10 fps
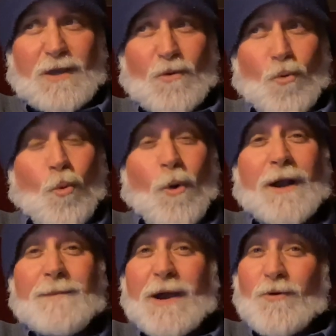one
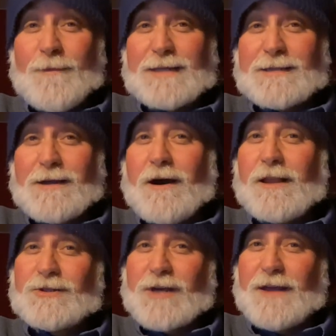of my roommates in
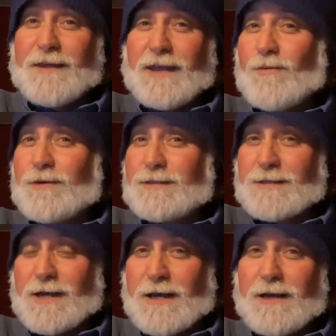college, I think it was
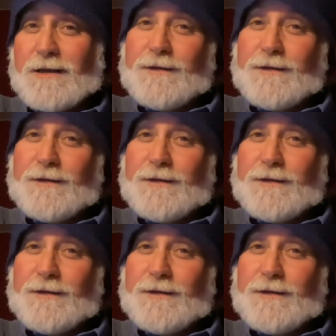uh,